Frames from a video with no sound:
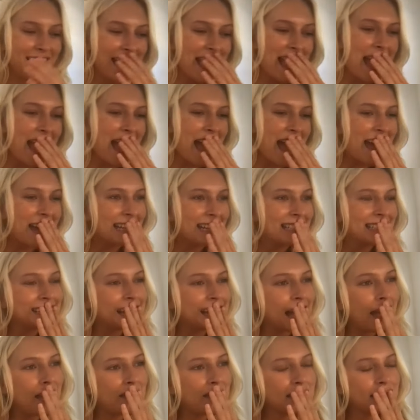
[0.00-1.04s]
And
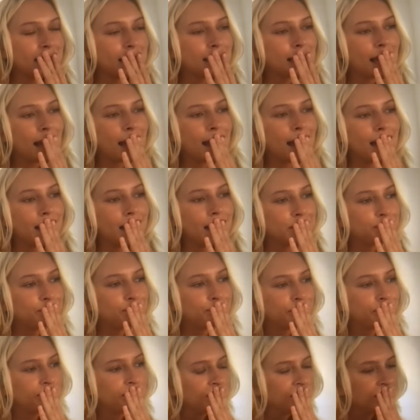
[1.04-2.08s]
I would say,
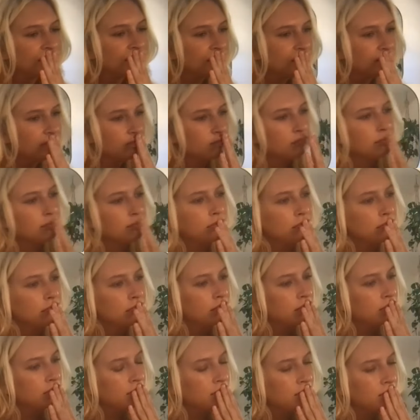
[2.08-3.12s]

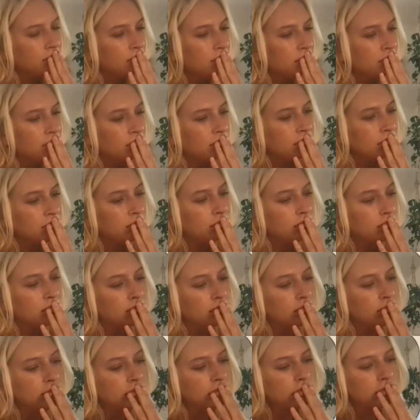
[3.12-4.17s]

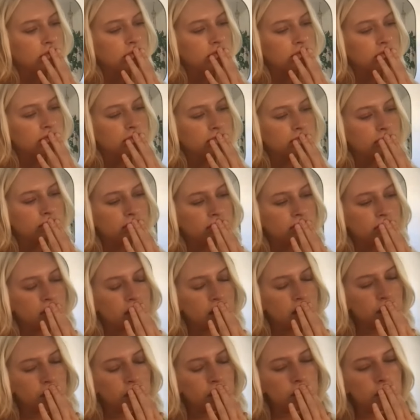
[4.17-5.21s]
mm,
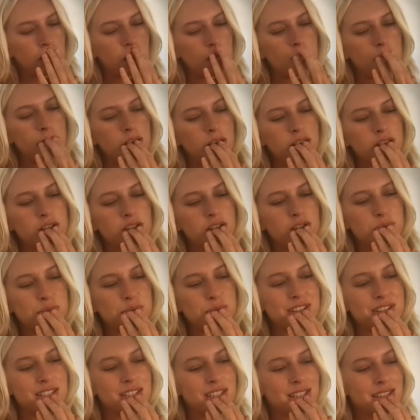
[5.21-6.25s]
so many good
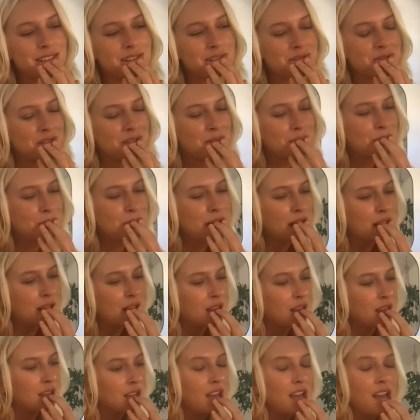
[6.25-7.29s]
ones. I don't know what to
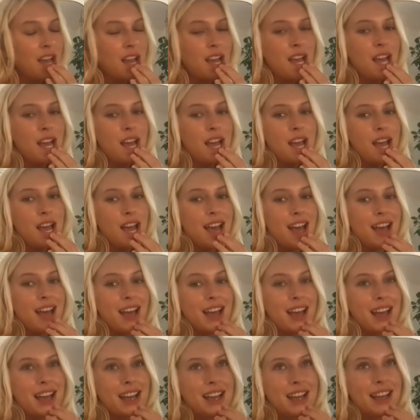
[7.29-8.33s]

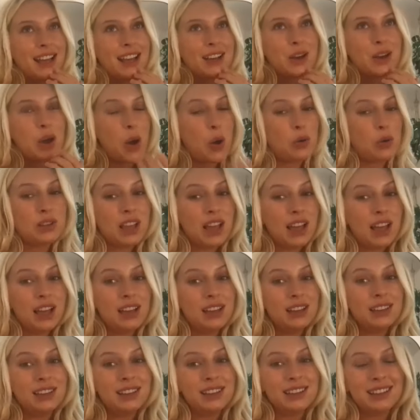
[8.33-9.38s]
pick.
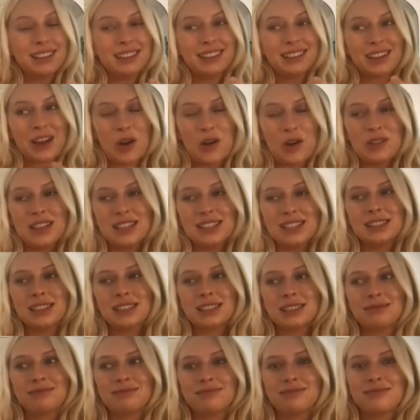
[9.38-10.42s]
Cola? Cola is
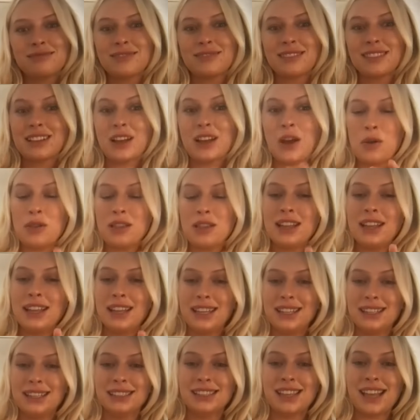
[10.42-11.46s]
a Cola
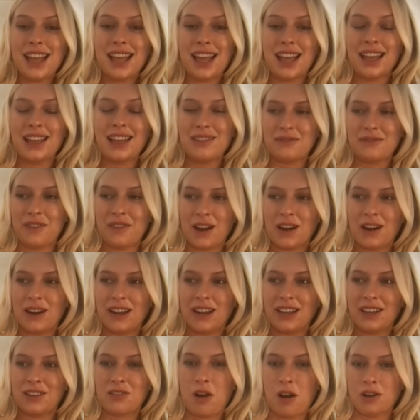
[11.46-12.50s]
is a
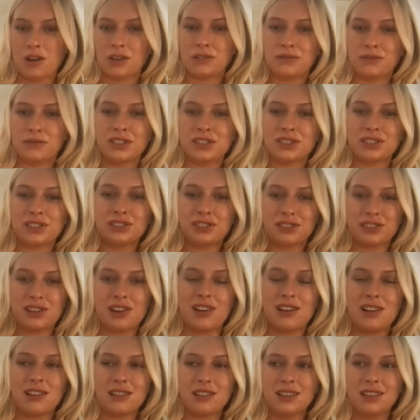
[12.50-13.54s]
very controversial
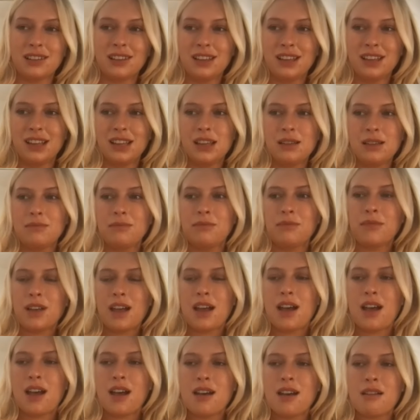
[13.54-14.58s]
song.
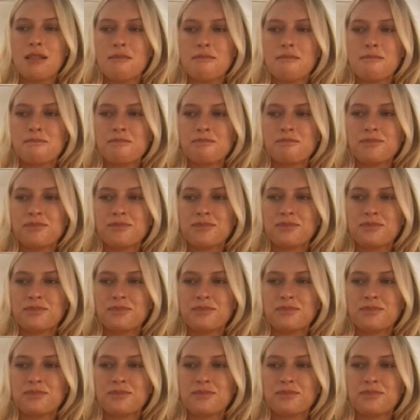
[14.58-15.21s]
Um,